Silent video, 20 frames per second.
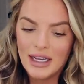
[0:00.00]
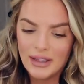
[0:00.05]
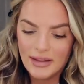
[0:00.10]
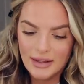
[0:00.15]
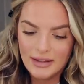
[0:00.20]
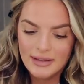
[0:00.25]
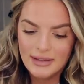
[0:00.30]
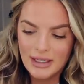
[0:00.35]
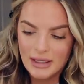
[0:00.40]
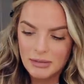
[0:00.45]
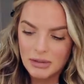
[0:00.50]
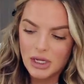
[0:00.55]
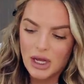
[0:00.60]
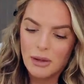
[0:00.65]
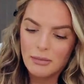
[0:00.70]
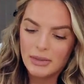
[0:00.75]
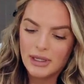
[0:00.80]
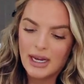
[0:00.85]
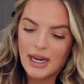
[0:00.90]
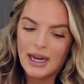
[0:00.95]
It seemed
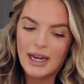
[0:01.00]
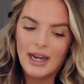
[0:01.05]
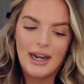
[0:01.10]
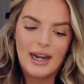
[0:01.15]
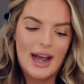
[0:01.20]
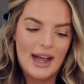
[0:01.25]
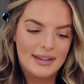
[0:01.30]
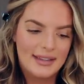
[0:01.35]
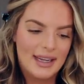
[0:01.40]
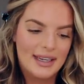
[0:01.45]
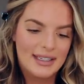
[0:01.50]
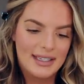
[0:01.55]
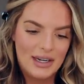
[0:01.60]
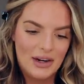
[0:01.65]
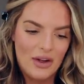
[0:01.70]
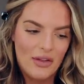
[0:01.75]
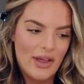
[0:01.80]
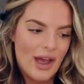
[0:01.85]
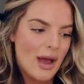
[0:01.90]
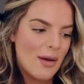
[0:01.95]
complicated as I did
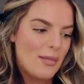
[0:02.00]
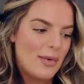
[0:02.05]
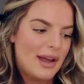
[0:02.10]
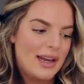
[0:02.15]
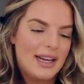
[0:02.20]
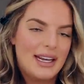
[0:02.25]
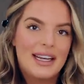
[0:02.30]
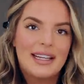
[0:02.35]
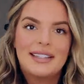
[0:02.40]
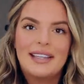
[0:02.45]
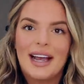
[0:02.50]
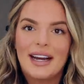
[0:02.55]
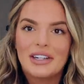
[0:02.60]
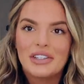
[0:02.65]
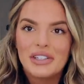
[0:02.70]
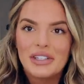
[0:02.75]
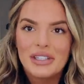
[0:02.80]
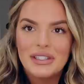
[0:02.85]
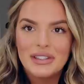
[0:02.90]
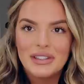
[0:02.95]
all that, but it is
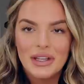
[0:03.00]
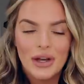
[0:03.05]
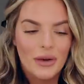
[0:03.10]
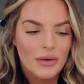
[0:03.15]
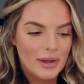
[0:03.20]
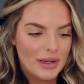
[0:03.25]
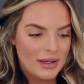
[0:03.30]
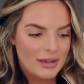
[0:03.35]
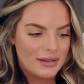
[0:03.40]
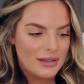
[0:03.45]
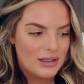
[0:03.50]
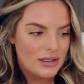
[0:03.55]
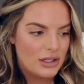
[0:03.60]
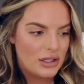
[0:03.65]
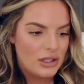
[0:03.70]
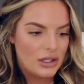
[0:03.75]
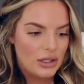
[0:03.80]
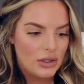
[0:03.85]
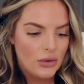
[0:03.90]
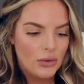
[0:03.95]
actually so easy to
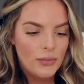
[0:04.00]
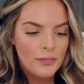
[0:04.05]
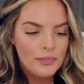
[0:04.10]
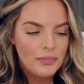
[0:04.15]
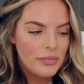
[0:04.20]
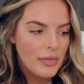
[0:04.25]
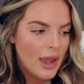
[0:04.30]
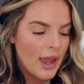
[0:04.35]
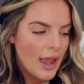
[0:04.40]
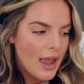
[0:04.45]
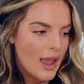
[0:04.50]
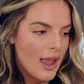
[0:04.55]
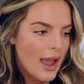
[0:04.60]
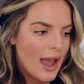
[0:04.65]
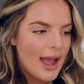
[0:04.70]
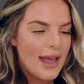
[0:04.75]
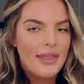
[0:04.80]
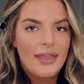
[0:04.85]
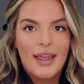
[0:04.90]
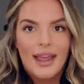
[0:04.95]
do.
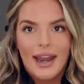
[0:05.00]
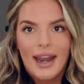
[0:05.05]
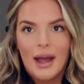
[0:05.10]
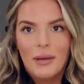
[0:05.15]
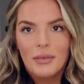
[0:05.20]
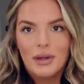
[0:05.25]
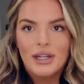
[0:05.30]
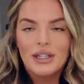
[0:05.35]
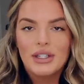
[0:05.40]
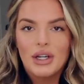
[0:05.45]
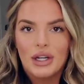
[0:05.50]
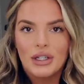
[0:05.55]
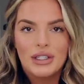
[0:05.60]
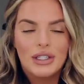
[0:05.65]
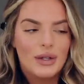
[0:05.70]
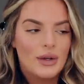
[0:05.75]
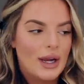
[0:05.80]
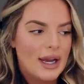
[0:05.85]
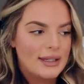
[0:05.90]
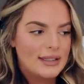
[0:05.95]
And then I'm going to talk
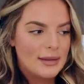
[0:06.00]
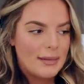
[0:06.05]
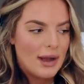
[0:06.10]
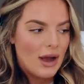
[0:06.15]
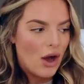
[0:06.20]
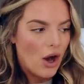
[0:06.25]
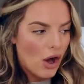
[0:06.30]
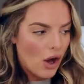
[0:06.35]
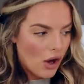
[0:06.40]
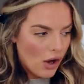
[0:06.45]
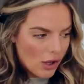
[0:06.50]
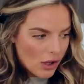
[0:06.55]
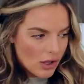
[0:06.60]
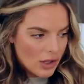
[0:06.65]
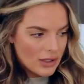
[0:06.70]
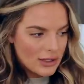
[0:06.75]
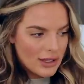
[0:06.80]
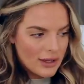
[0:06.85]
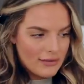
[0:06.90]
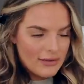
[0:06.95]
to you guys about
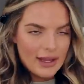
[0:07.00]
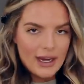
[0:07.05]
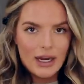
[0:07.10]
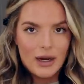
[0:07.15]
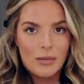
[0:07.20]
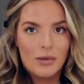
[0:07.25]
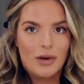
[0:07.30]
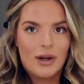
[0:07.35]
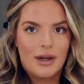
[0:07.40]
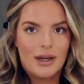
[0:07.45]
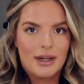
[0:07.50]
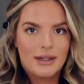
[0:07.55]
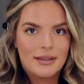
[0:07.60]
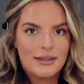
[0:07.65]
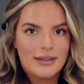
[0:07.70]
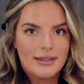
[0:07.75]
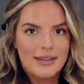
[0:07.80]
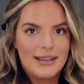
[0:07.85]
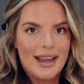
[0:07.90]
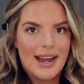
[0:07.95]
all of the hair
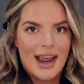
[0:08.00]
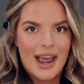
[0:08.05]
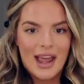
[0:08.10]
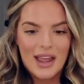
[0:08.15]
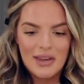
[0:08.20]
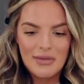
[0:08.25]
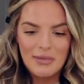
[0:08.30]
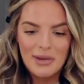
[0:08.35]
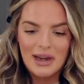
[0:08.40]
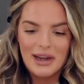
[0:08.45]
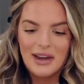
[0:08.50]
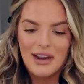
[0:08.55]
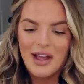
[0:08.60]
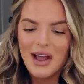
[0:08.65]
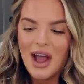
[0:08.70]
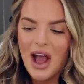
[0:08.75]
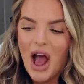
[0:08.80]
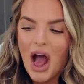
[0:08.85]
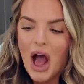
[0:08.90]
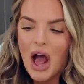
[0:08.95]
products that I've been
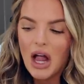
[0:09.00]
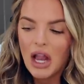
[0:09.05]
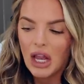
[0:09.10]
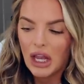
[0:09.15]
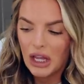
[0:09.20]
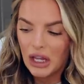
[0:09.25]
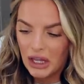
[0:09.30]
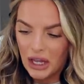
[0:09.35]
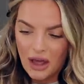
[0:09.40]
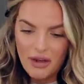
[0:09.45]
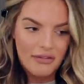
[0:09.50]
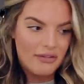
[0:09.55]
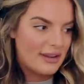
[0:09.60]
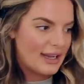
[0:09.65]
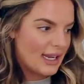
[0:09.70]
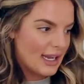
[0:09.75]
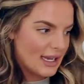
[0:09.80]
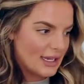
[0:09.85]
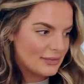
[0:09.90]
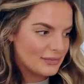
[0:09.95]

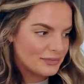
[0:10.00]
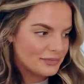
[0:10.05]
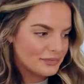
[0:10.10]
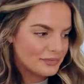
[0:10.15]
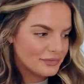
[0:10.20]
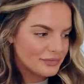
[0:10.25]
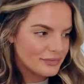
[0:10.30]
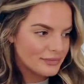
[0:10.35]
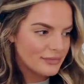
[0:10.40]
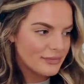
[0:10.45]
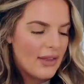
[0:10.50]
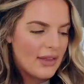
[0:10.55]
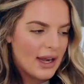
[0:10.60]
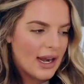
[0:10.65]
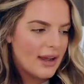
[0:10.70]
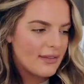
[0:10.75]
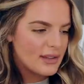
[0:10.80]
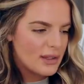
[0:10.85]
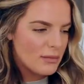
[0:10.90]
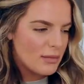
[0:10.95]
loving. And then
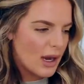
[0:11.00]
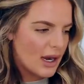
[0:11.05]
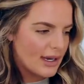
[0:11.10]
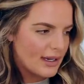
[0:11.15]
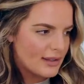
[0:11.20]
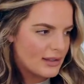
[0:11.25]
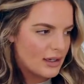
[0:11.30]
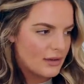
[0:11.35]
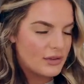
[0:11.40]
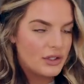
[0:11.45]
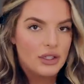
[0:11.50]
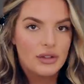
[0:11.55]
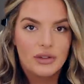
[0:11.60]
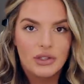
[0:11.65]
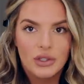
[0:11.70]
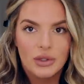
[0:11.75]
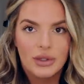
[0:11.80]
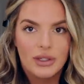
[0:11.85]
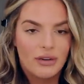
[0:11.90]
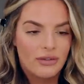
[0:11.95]
I have some body stuff too,
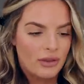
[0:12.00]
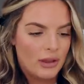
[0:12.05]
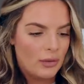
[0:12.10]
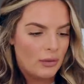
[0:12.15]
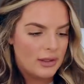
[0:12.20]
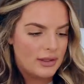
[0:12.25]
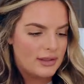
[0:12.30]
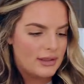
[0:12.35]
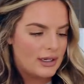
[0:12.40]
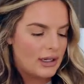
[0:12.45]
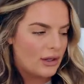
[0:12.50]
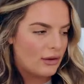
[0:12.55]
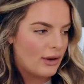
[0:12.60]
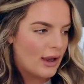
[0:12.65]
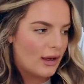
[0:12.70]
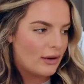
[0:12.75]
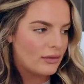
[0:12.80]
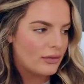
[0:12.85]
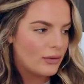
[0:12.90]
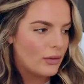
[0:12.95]
which you'll definitely want to stick
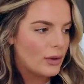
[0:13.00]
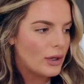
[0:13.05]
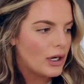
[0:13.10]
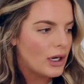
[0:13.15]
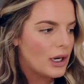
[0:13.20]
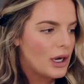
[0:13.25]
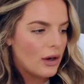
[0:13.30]
around for.